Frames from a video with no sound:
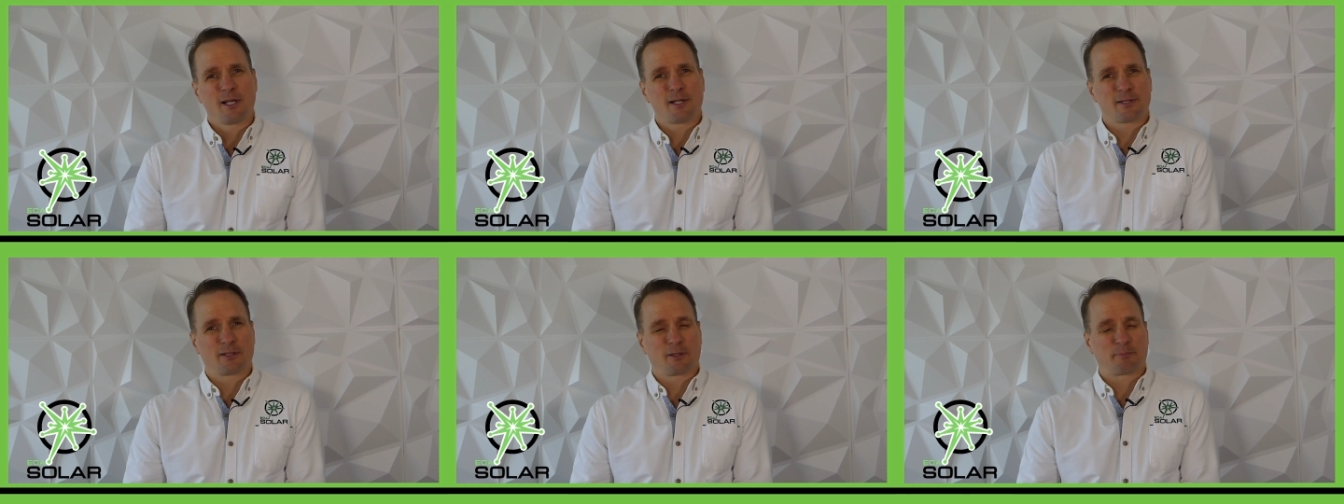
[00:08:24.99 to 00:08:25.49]

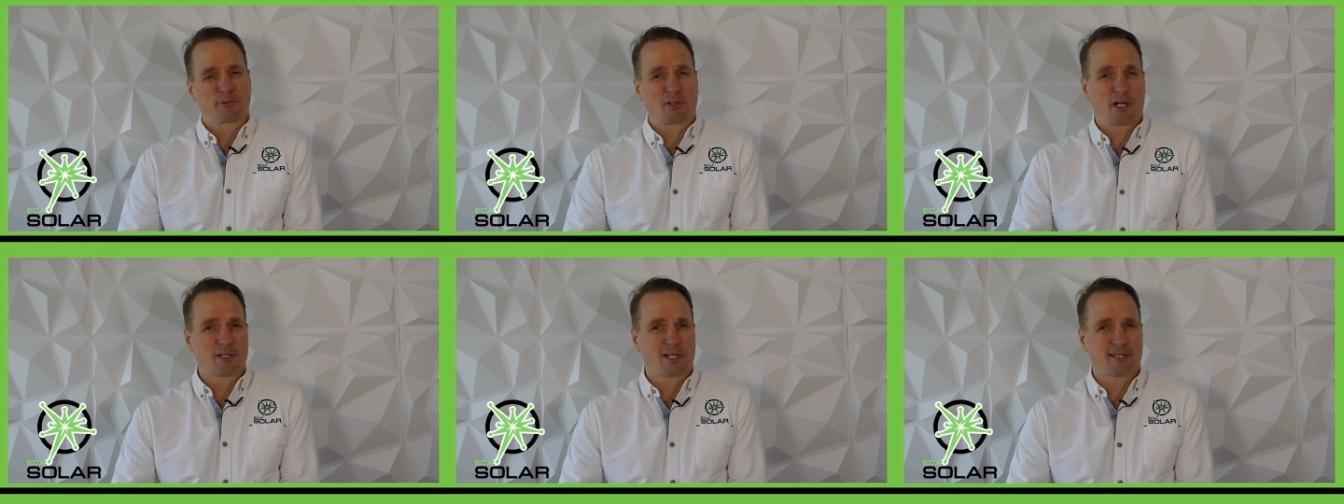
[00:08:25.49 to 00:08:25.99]
is on the
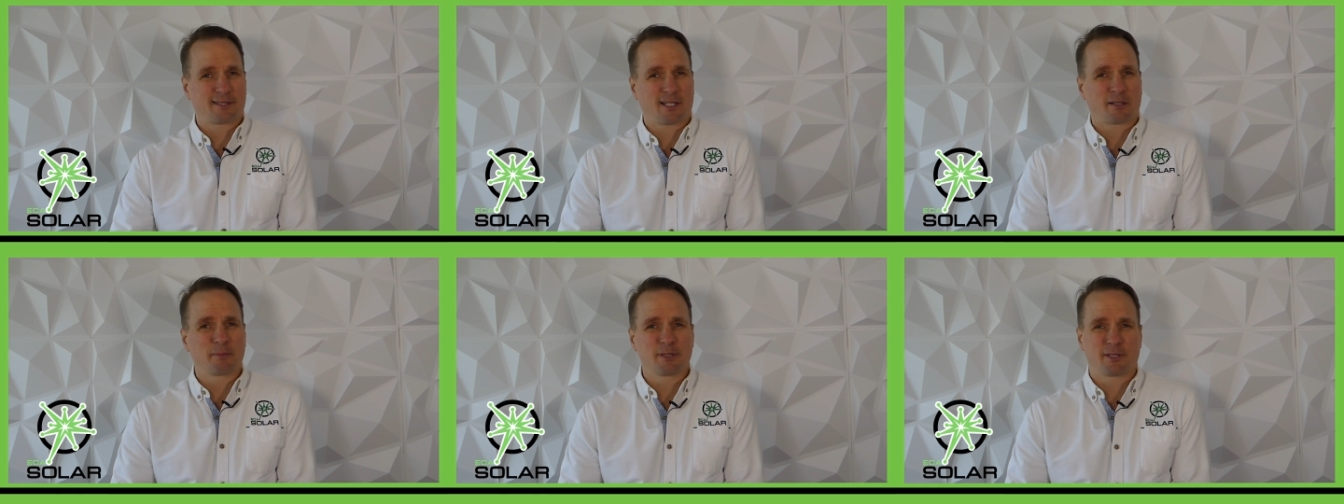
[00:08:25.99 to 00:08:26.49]
project
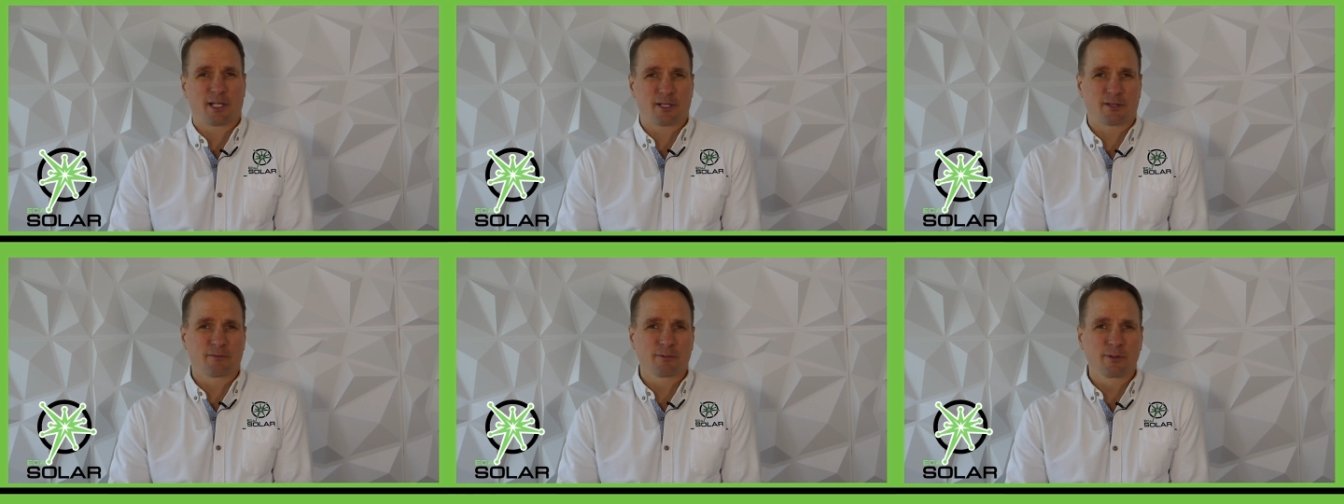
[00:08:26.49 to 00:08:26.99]

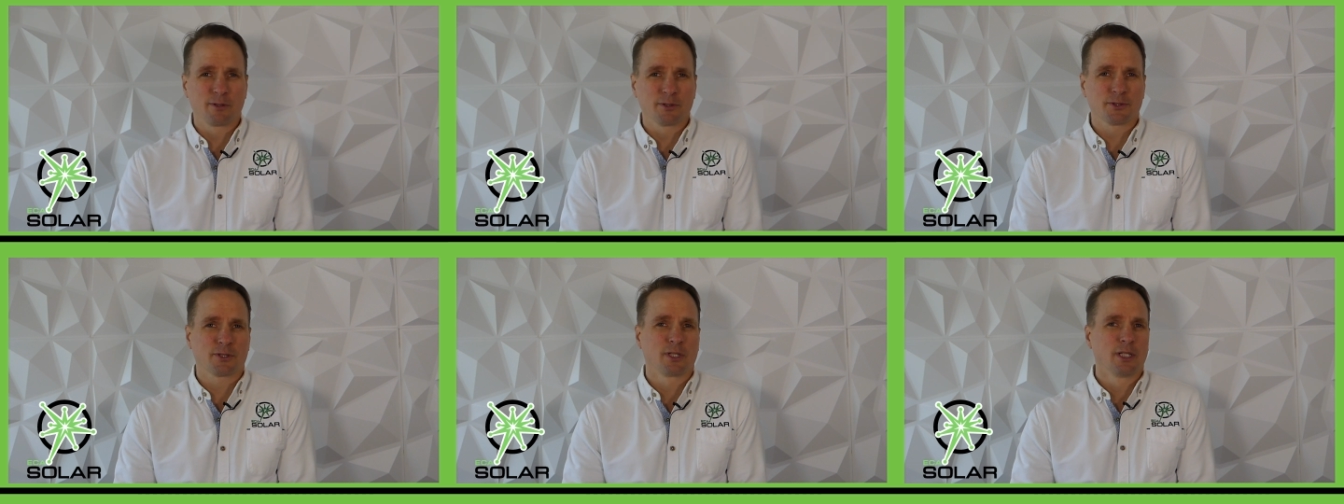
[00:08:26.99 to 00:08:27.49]
segmentation
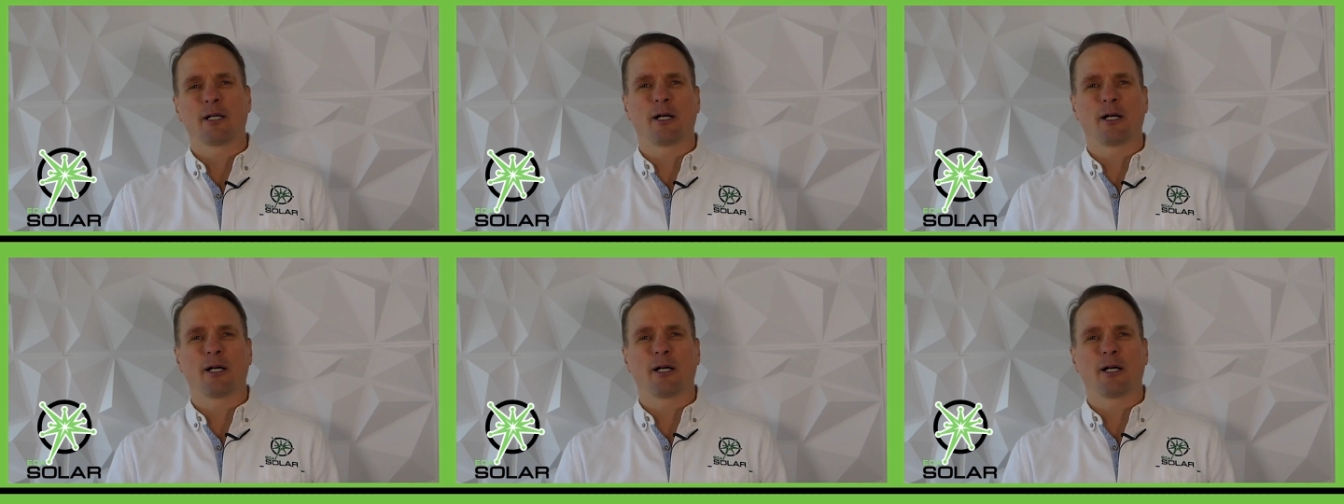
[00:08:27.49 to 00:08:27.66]
rules.